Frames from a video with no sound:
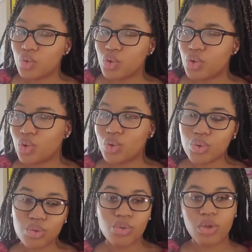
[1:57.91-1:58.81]

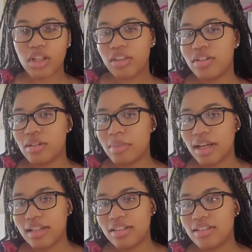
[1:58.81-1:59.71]
2 other
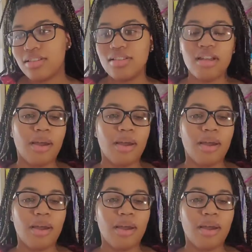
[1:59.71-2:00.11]
Amayas,